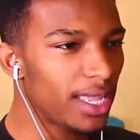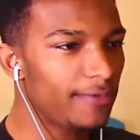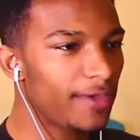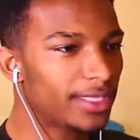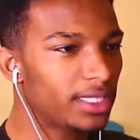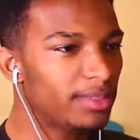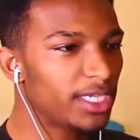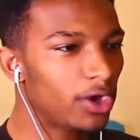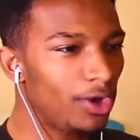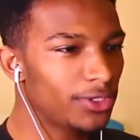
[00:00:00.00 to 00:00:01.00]
In fact, let me
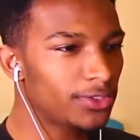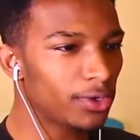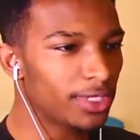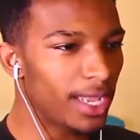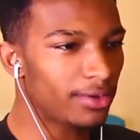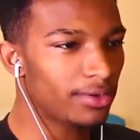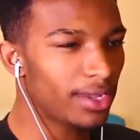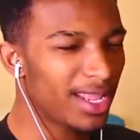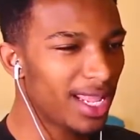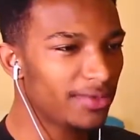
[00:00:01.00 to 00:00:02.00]
take all this dirt down.
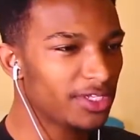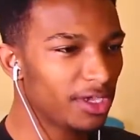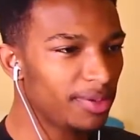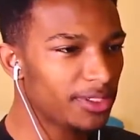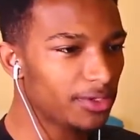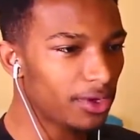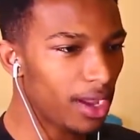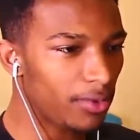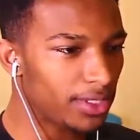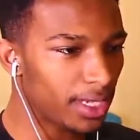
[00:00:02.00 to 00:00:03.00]
Every single piece of dirt
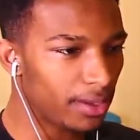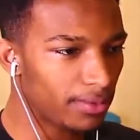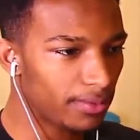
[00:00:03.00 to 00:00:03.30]
I want down.